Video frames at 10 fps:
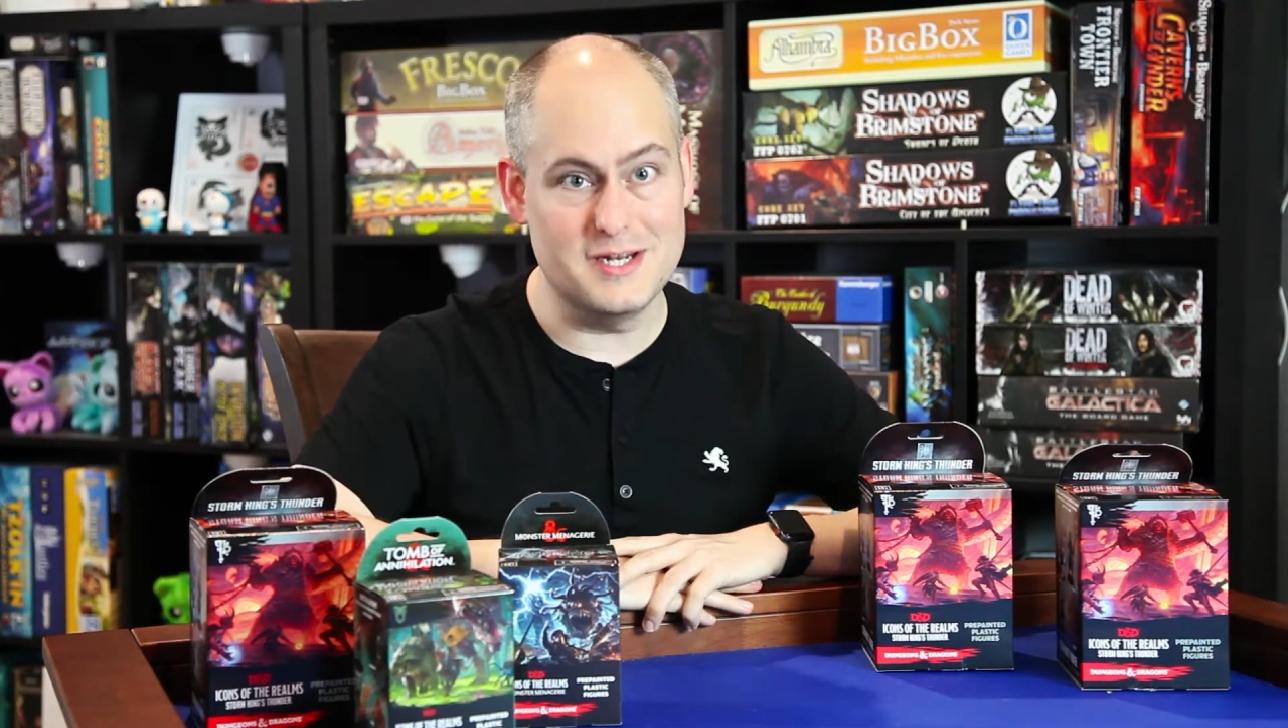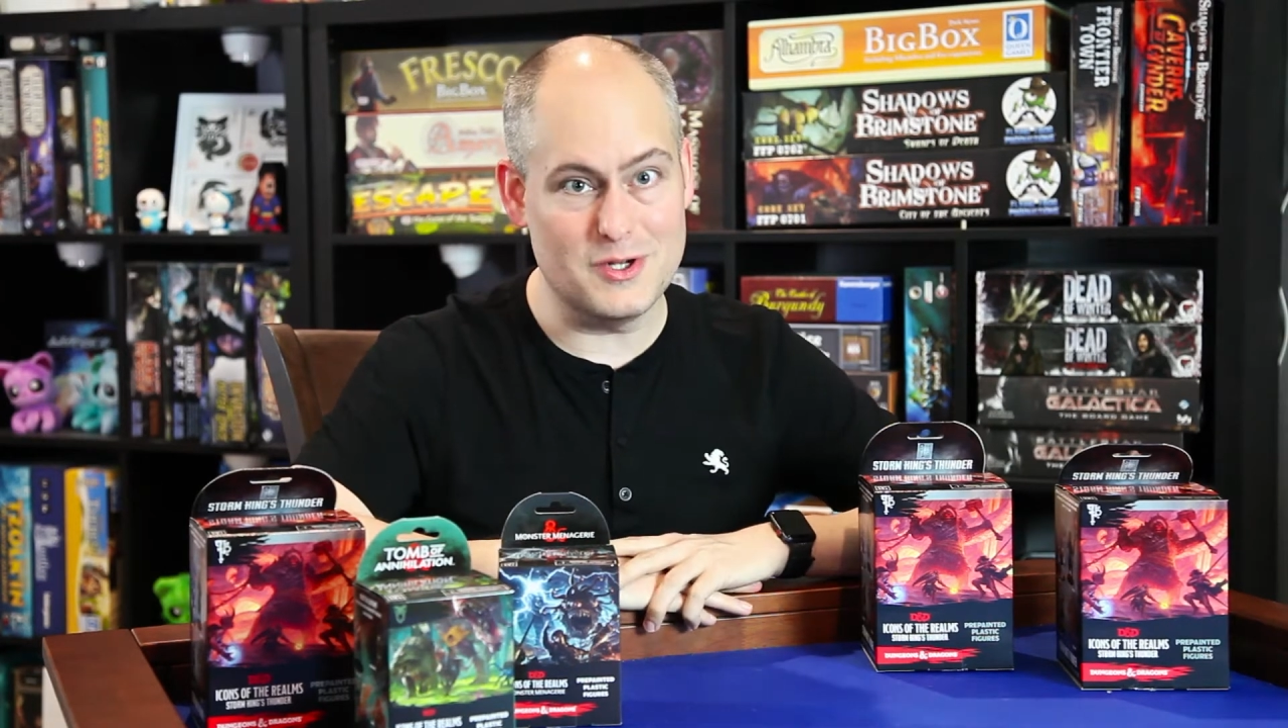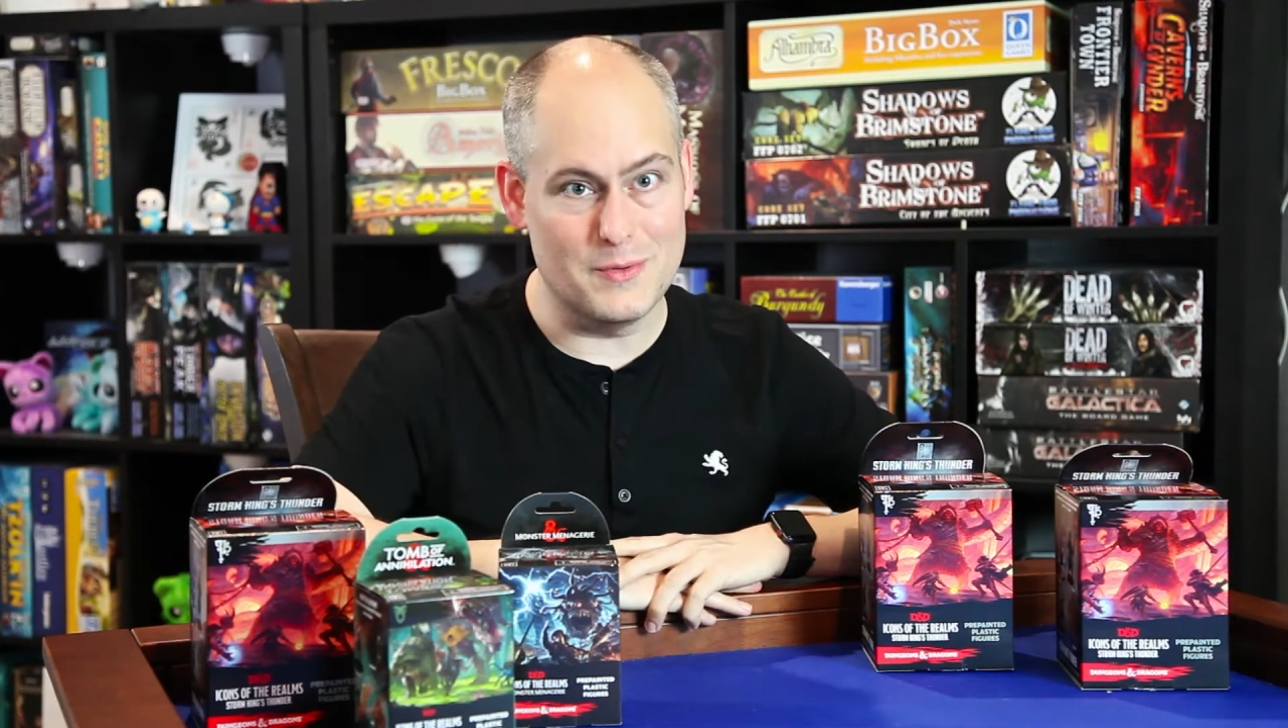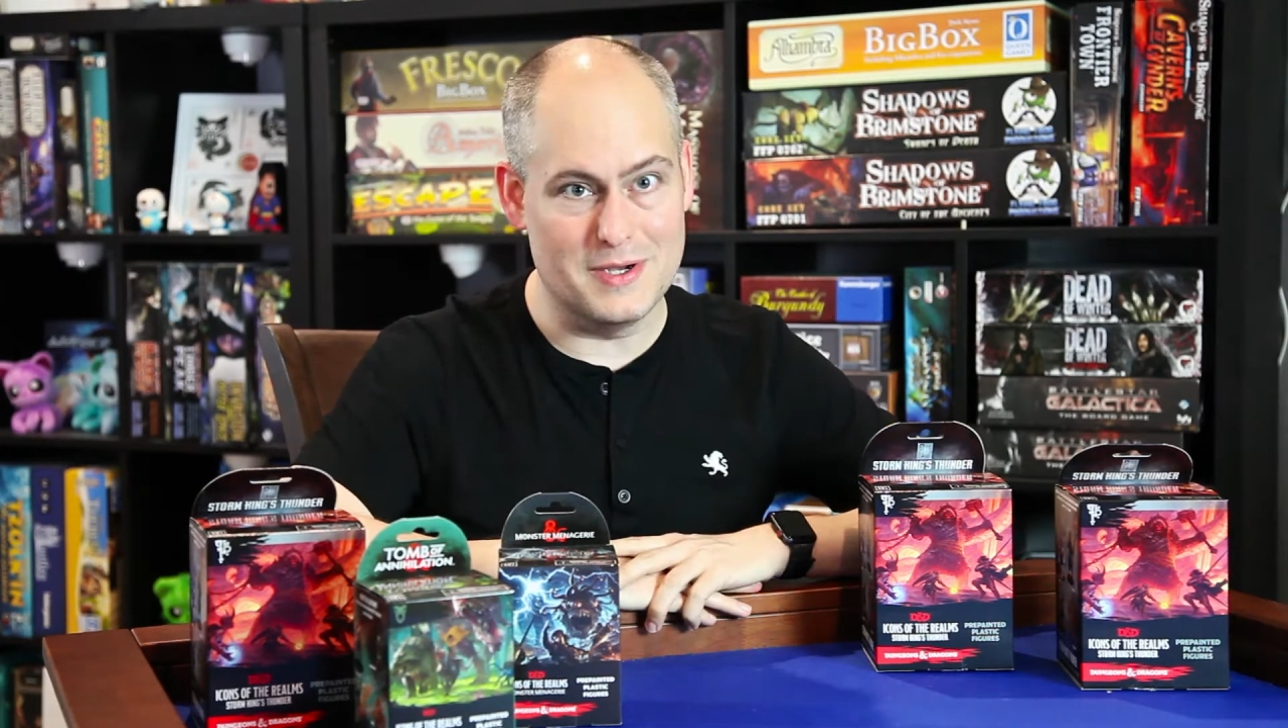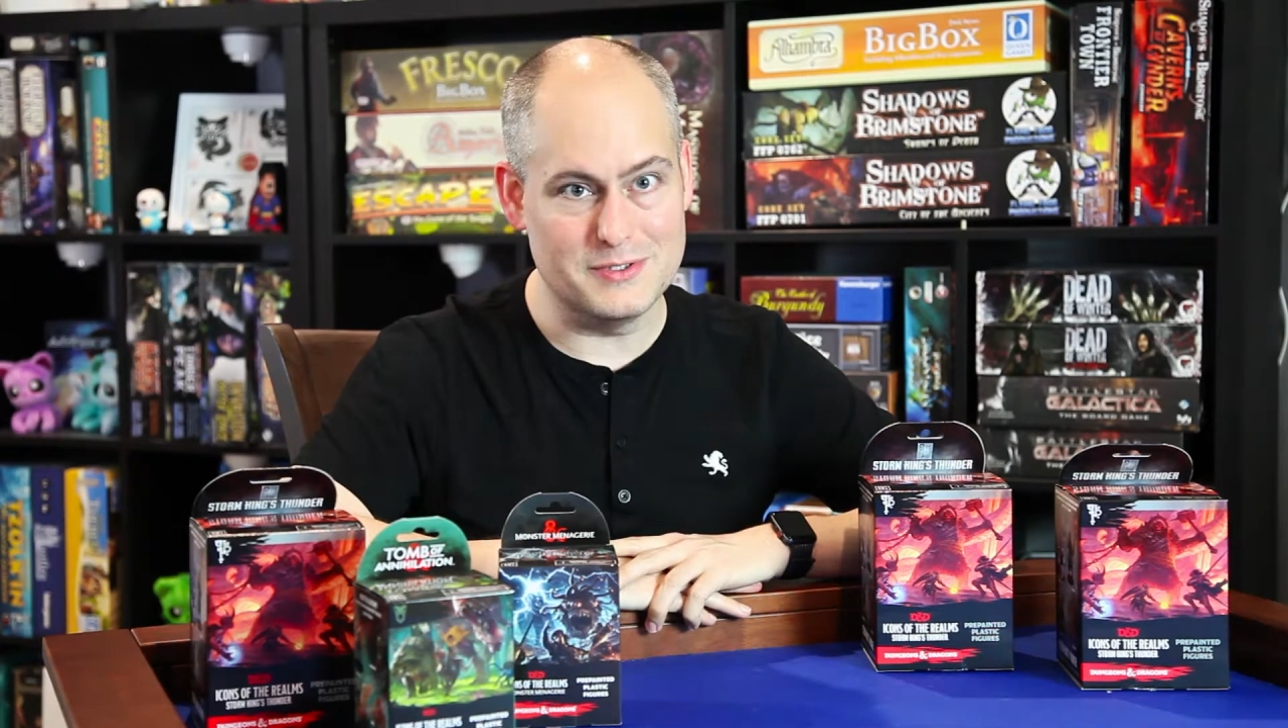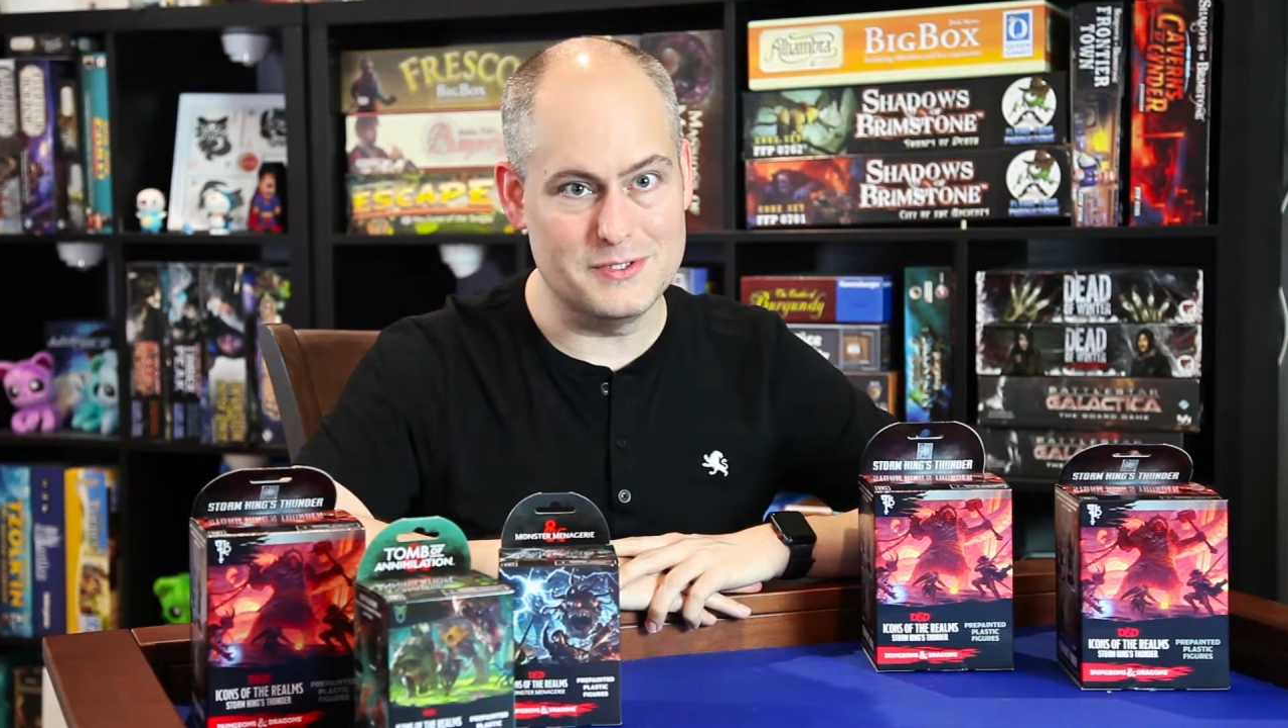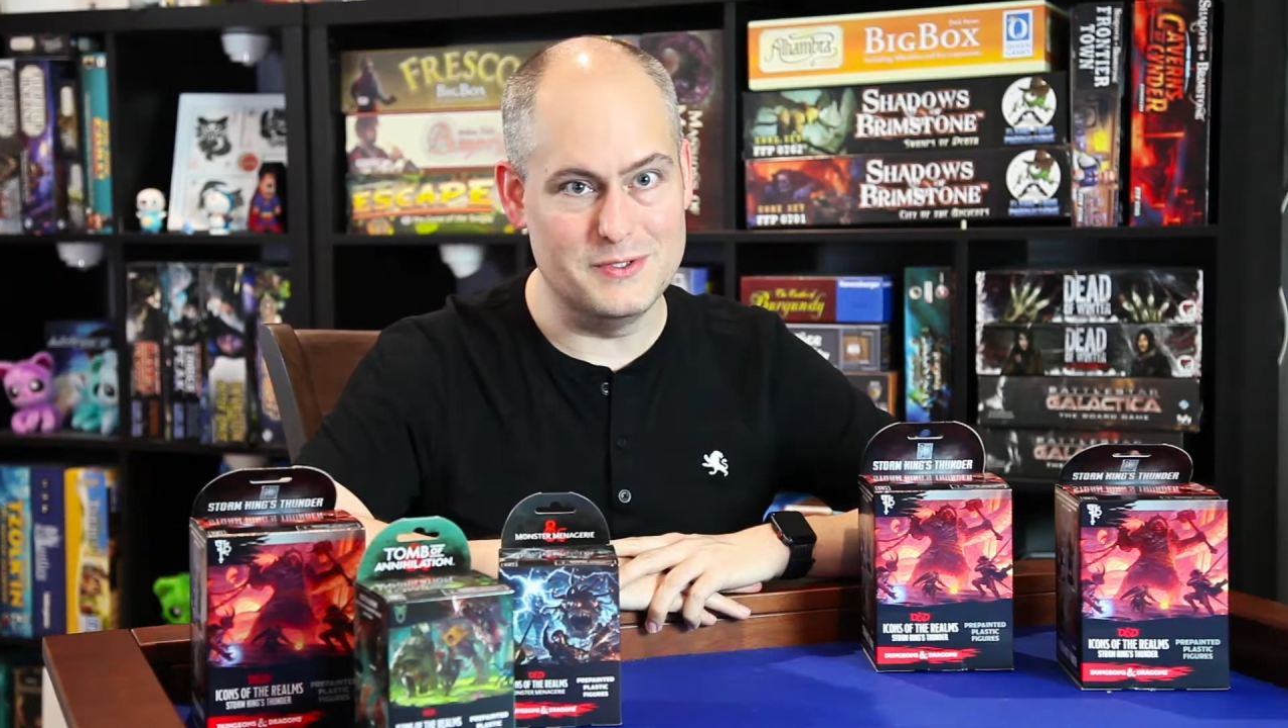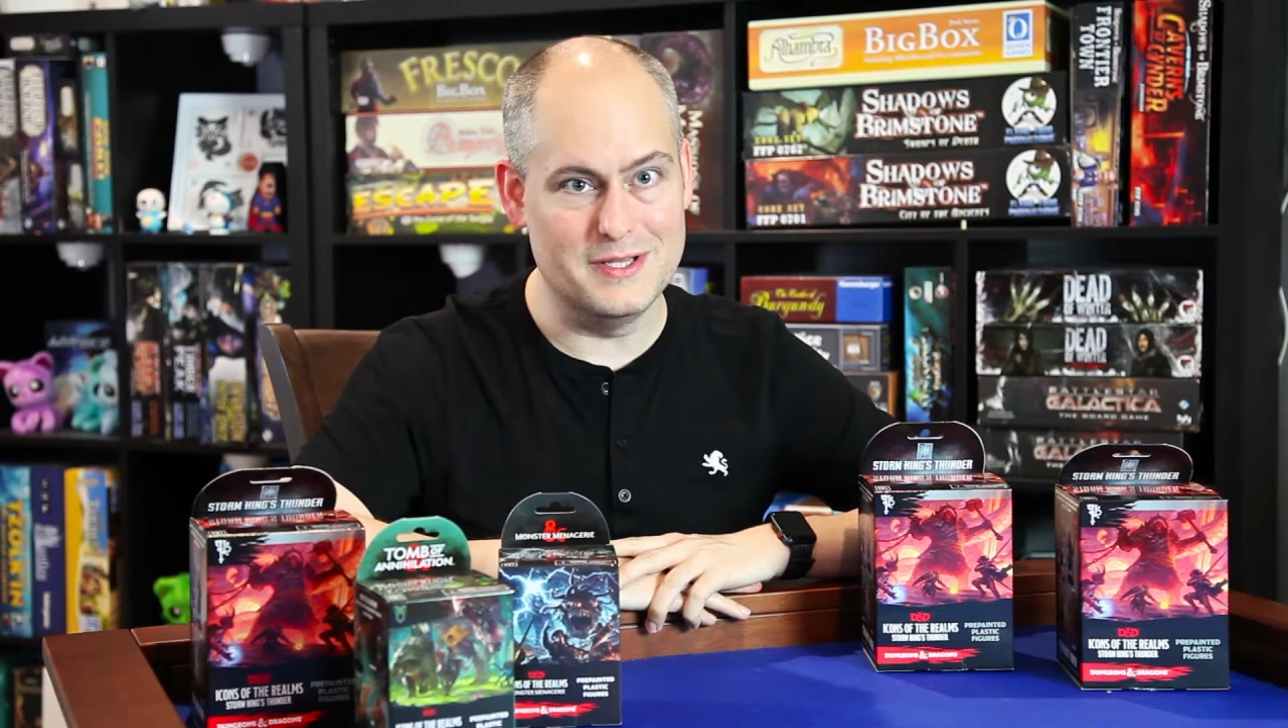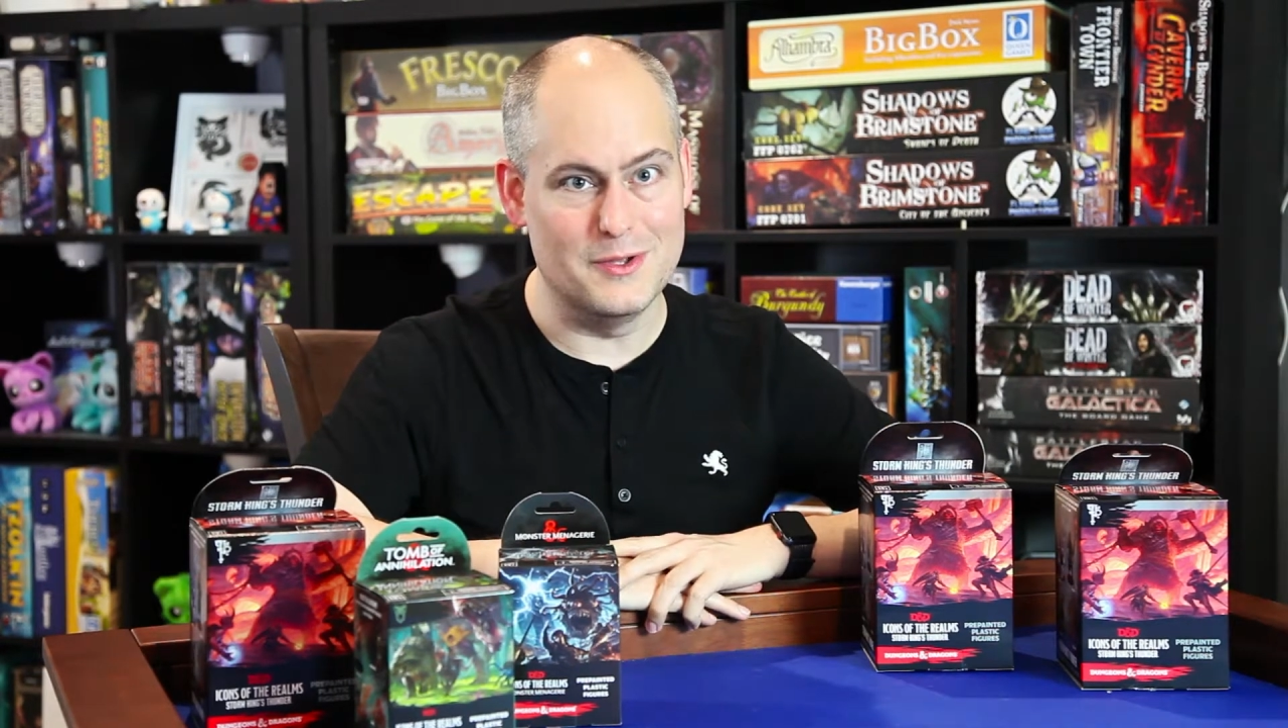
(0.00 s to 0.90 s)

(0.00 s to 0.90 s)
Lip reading: to go out to the